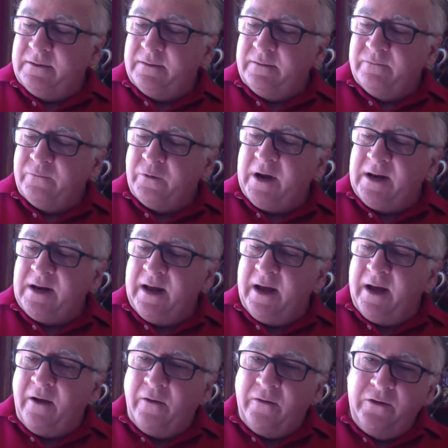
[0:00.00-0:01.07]
right
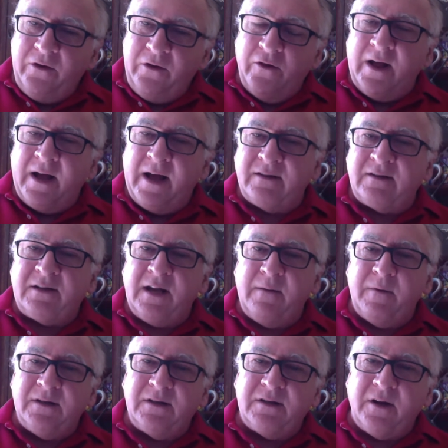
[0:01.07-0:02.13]
now, the last time
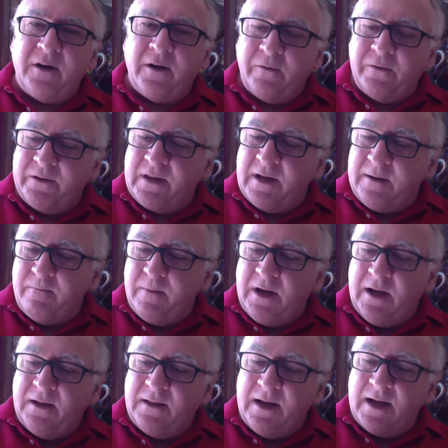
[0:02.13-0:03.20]
I saw what they'd
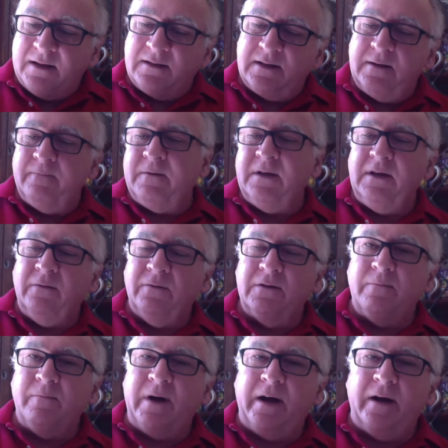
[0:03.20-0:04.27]
made, they had something that was
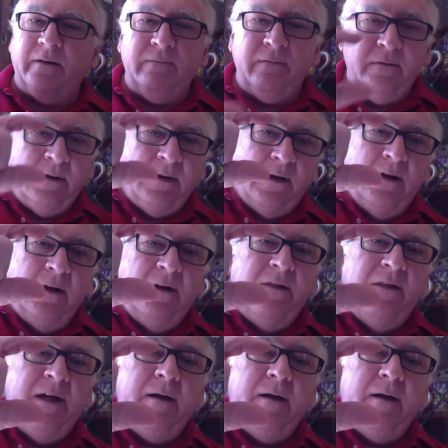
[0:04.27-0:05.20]
about that